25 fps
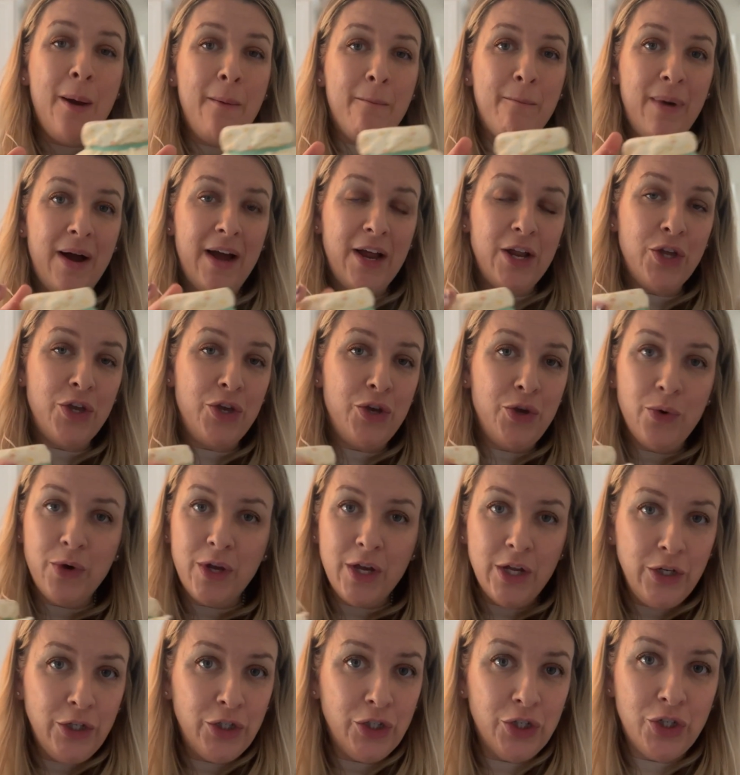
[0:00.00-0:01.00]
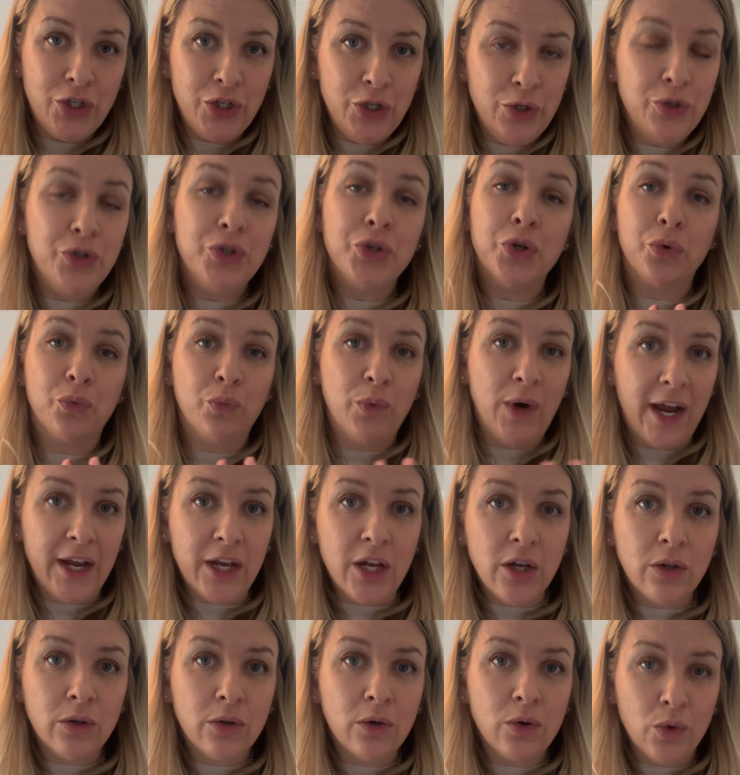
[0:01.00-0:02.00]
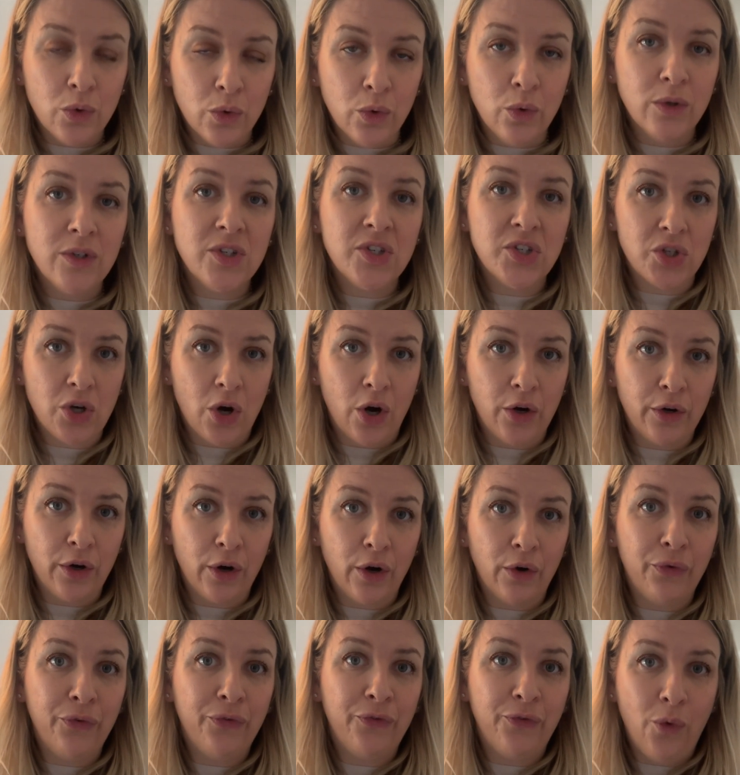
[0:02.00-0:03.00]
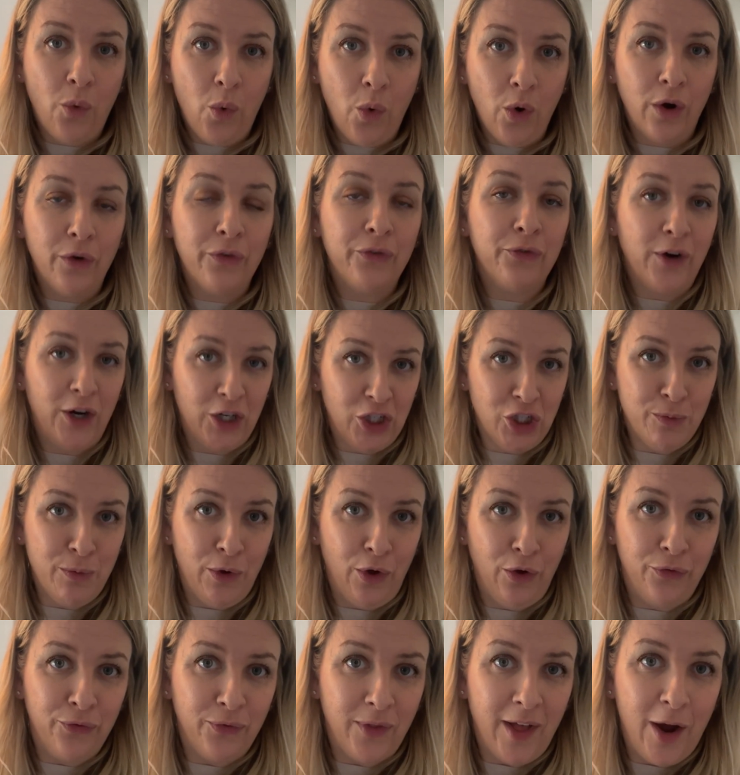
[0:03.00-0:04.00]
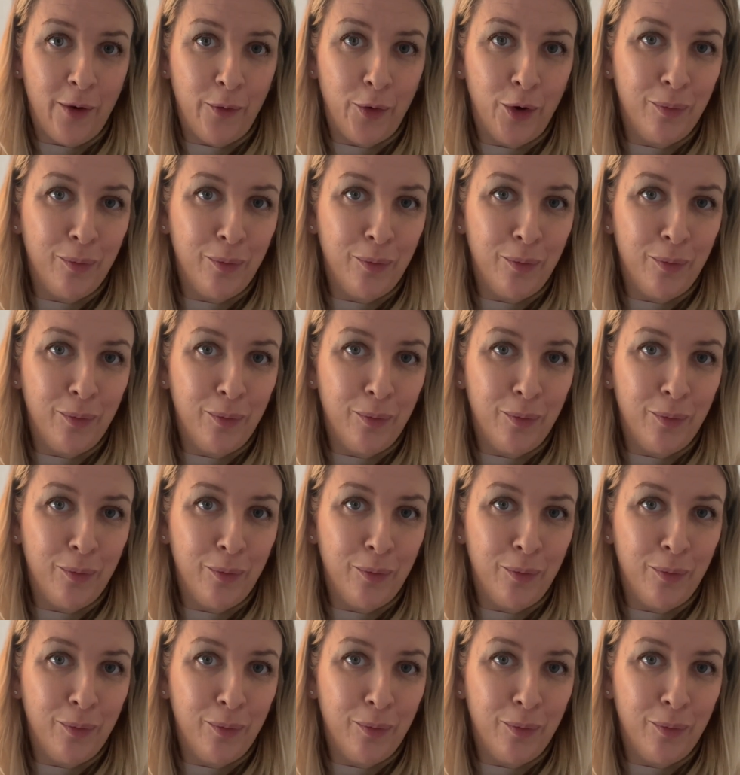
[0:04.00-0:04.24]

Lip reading: but you can just use your regular old starter for fresh milled flour